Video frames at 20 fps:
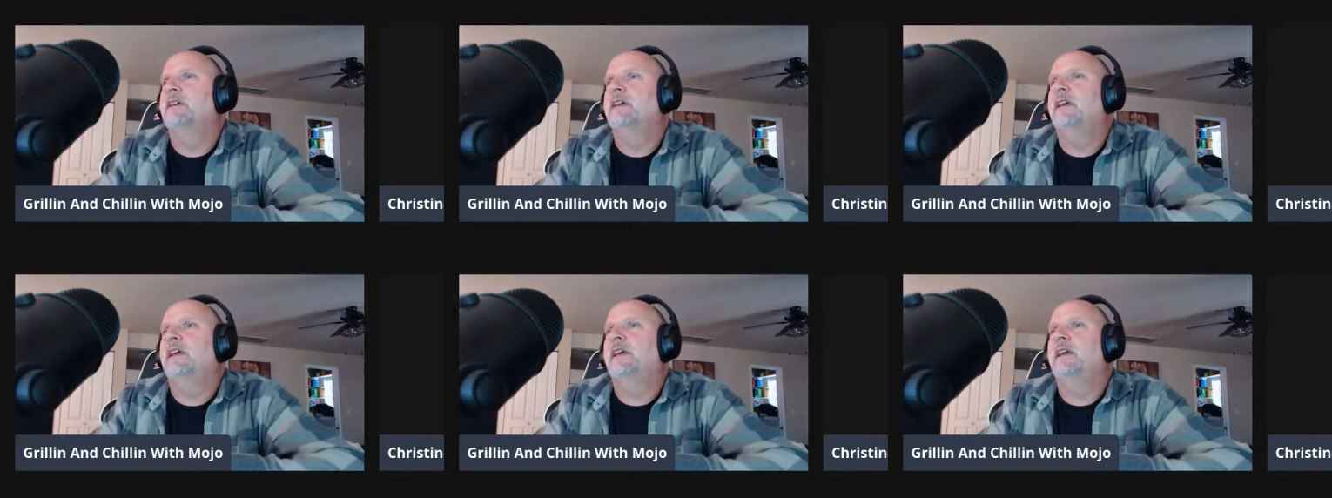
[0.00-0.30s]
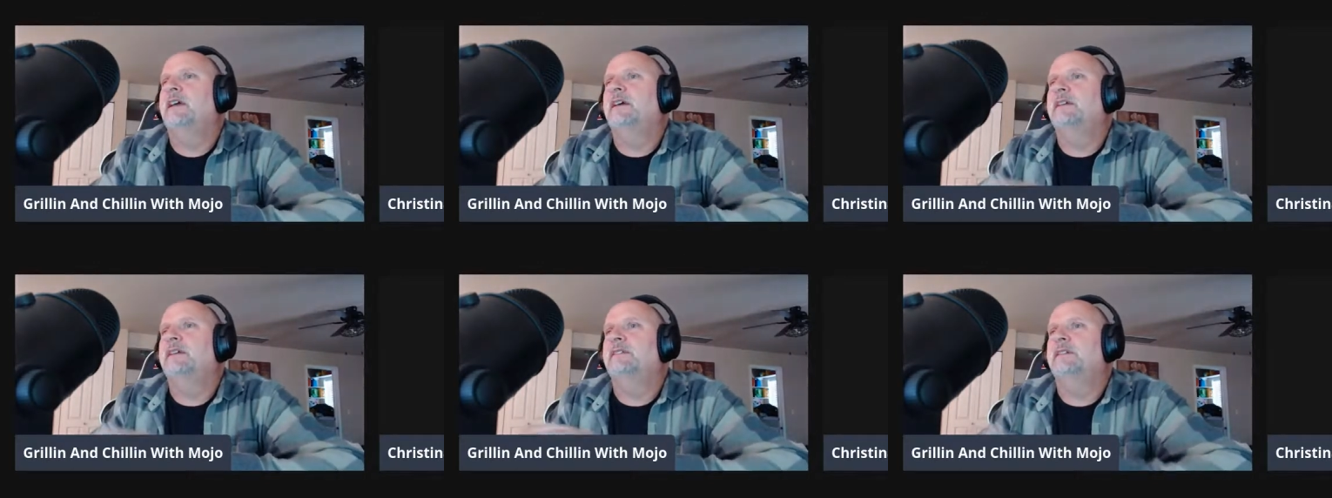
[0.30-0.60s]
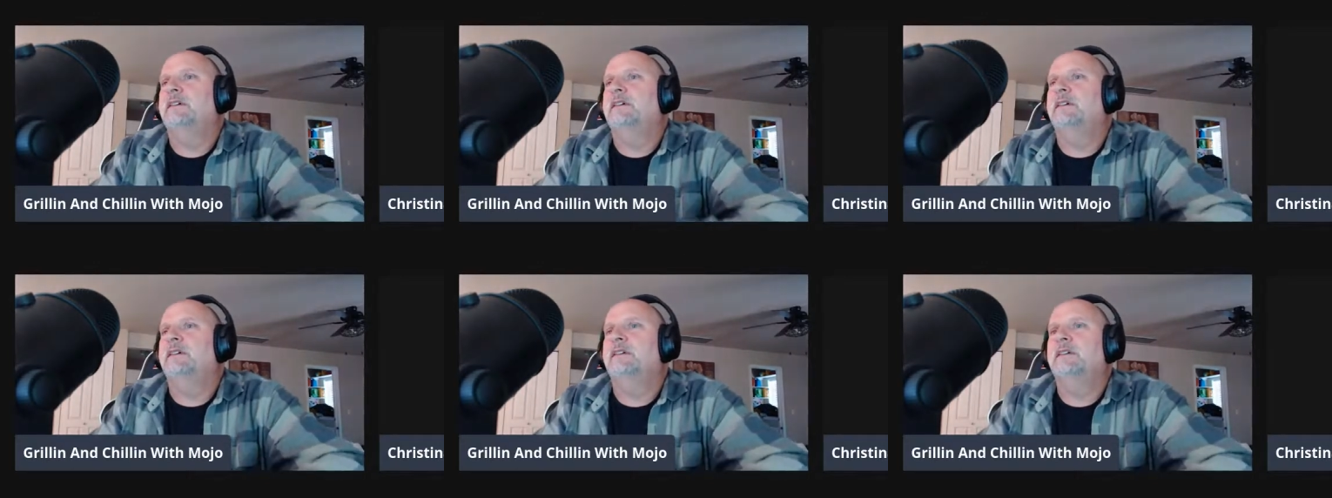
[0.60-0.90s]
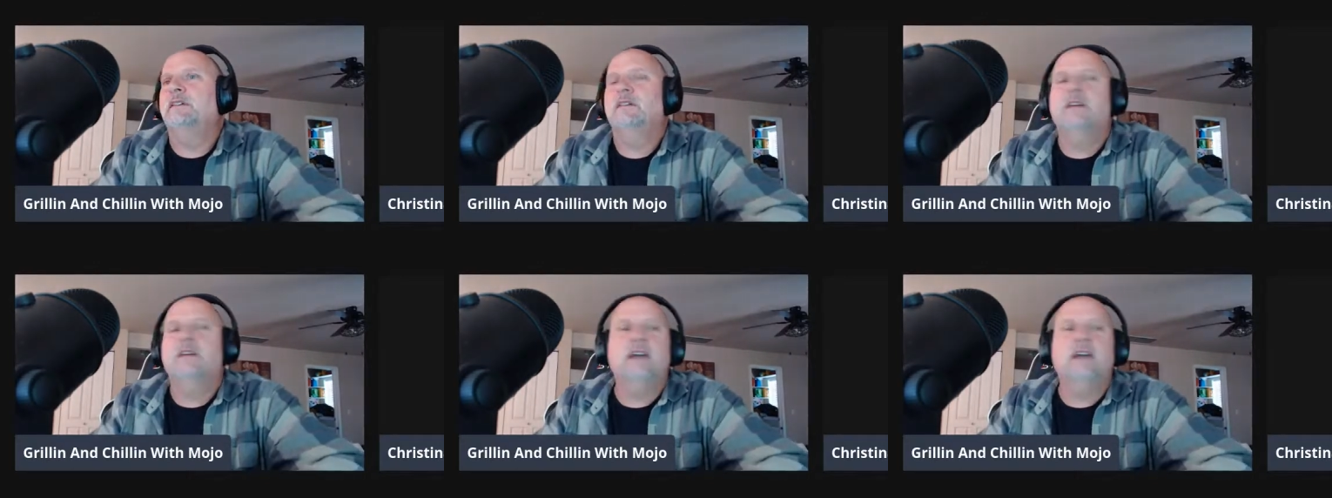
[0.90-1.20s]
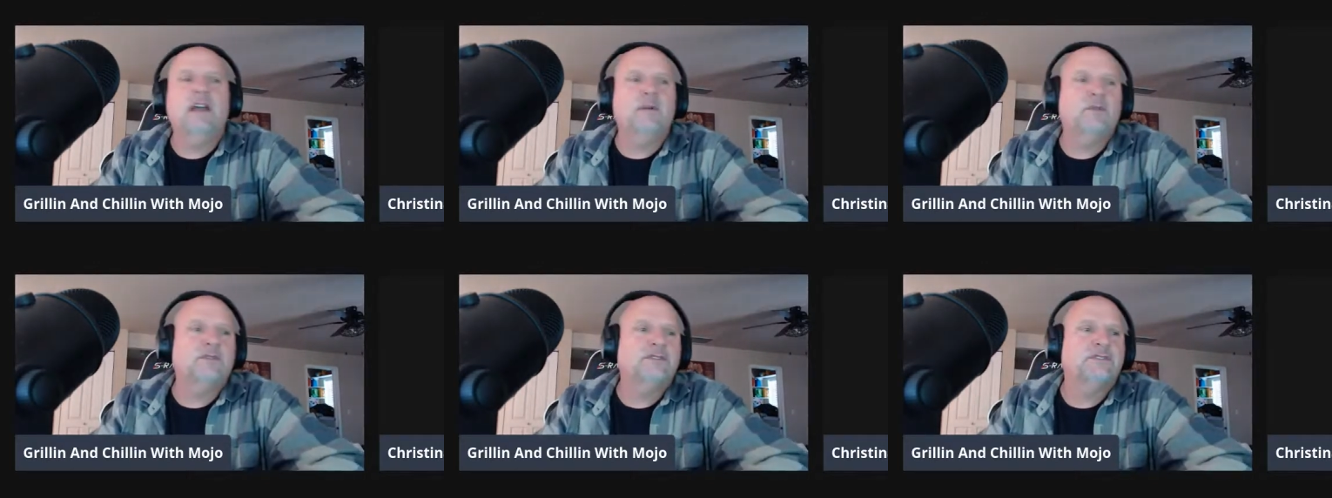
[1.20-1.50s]
And
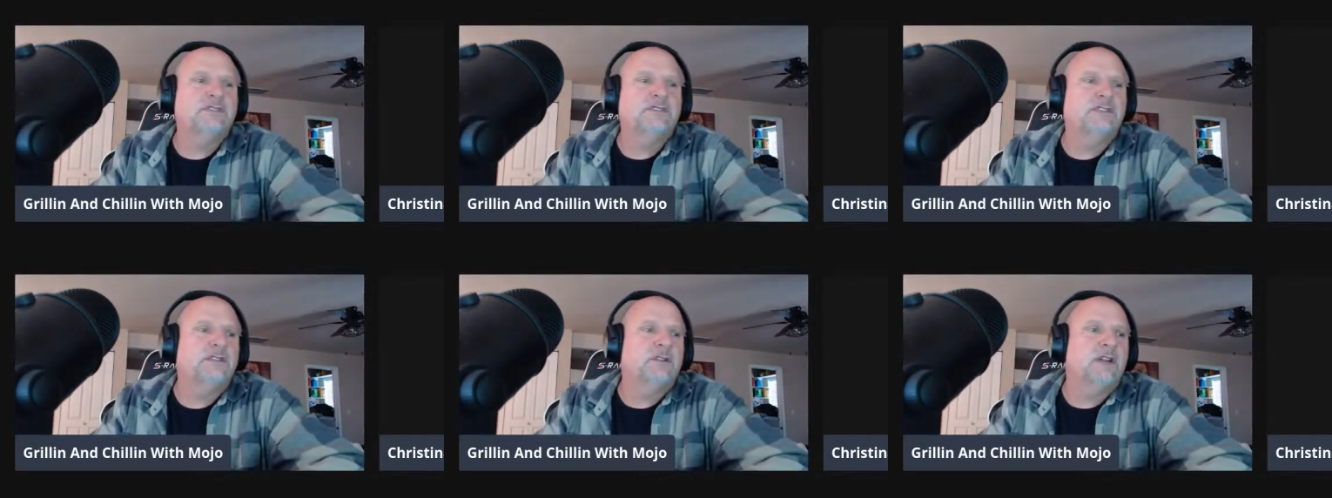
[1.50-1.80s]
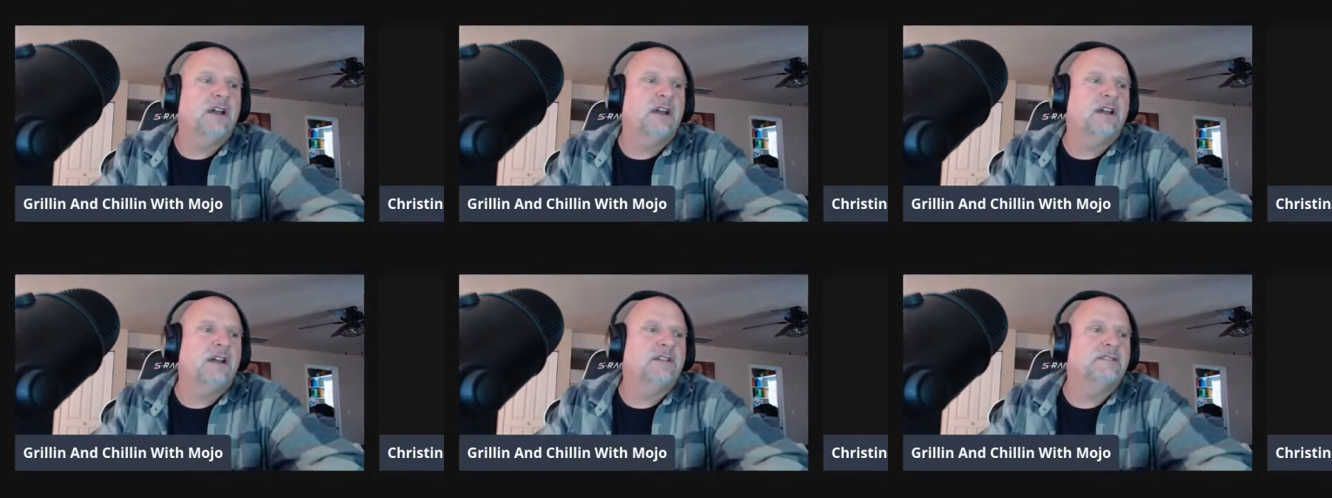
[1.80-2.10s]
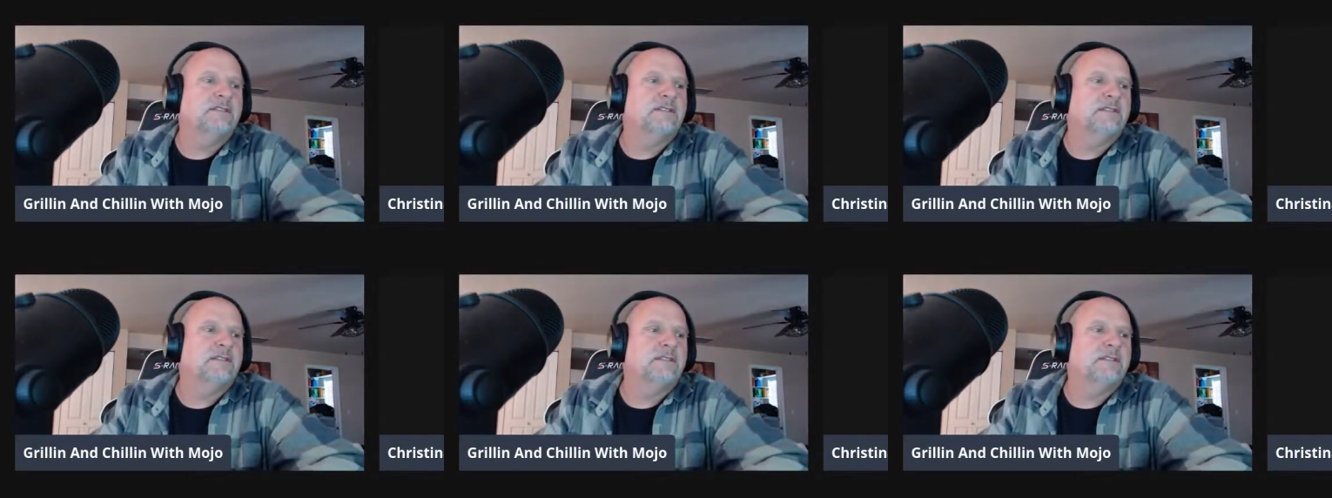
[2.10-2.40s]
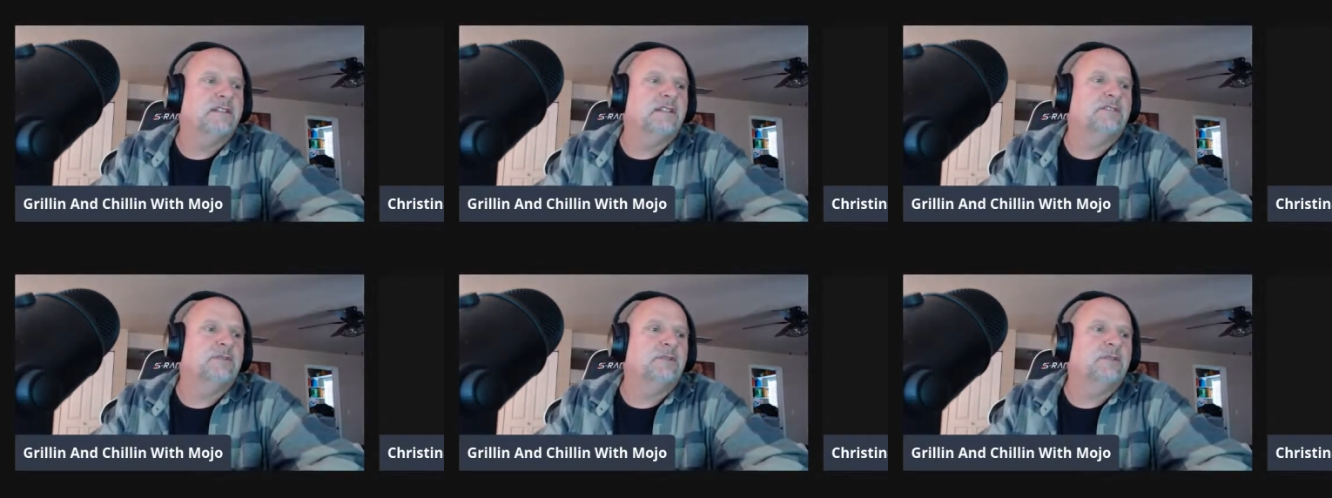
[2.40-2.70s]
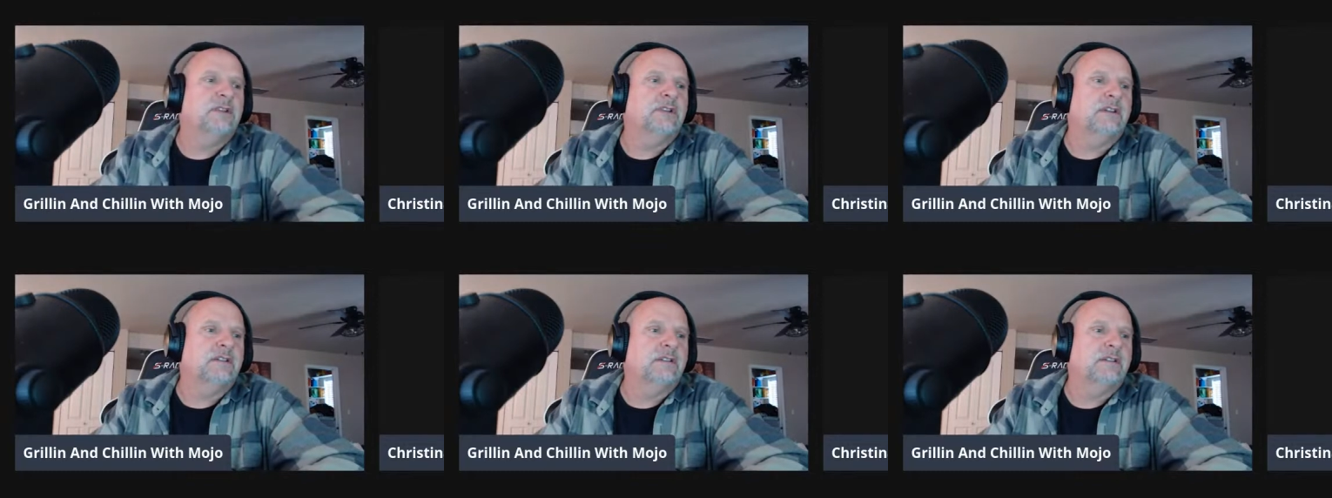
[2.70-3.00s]
I will see you guys next
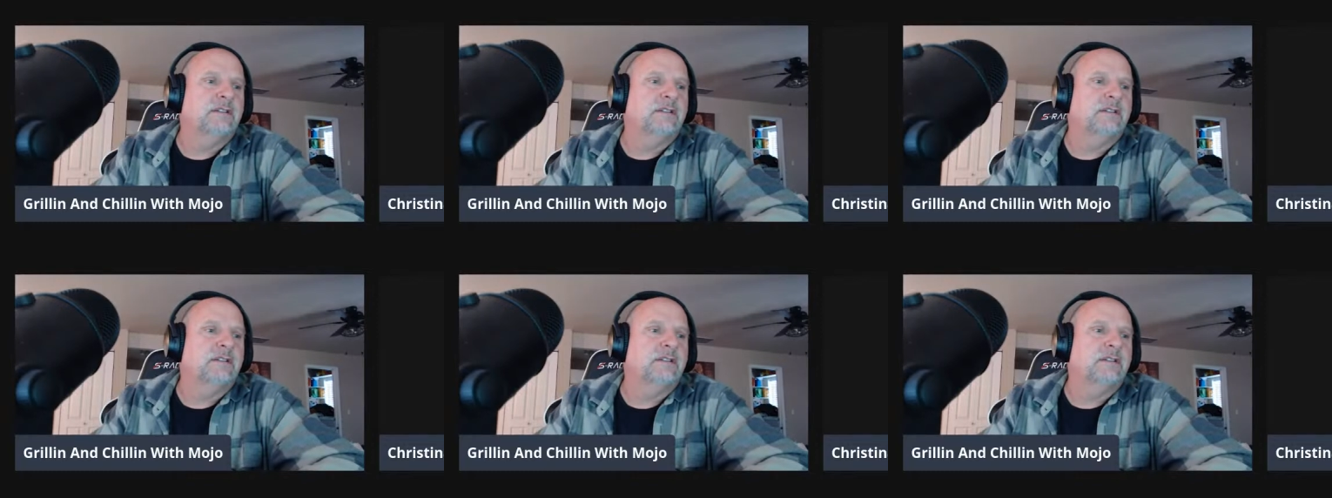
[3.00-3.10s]
week.